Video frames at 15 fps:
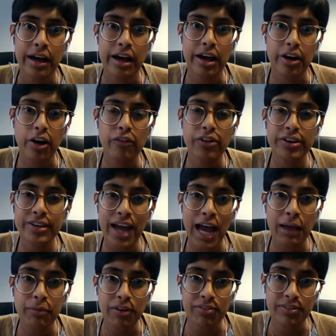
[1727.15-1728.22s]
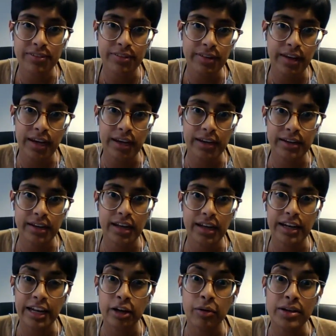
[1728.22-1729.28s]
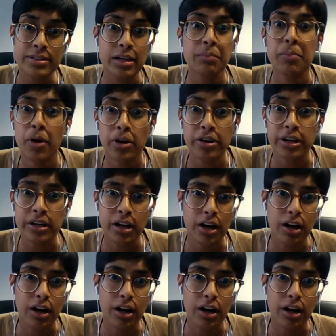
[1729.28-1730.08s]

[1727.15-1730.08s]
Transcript: Over time, we've seen an increasing burden